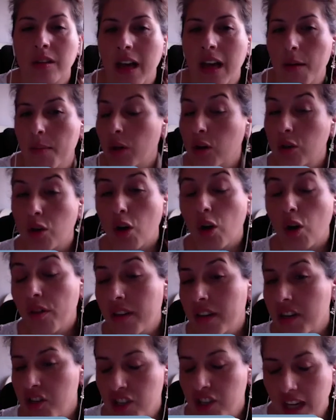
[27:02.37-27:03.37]
among
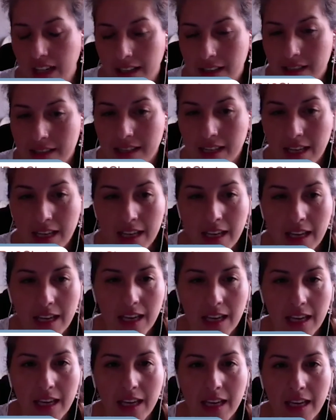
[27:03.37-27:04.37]
other channels.
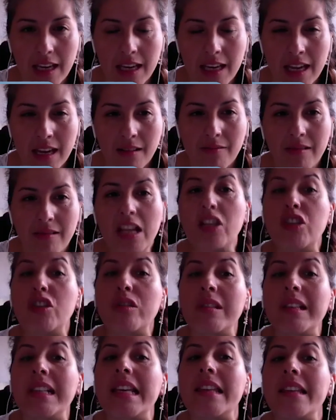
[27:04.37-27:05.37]

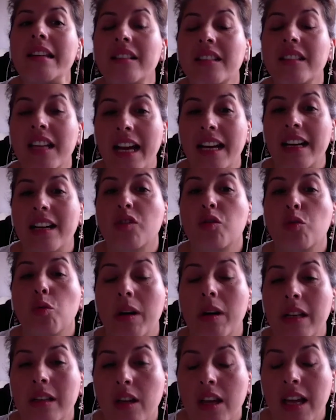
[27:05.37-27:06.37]
Religious leader can as
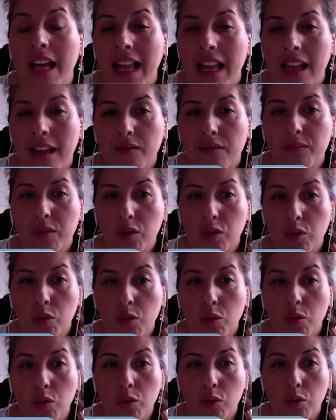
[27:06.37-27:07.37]
well help
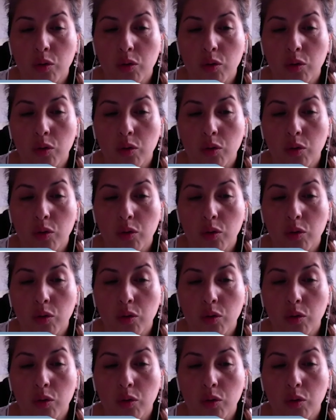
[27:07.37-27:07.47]
to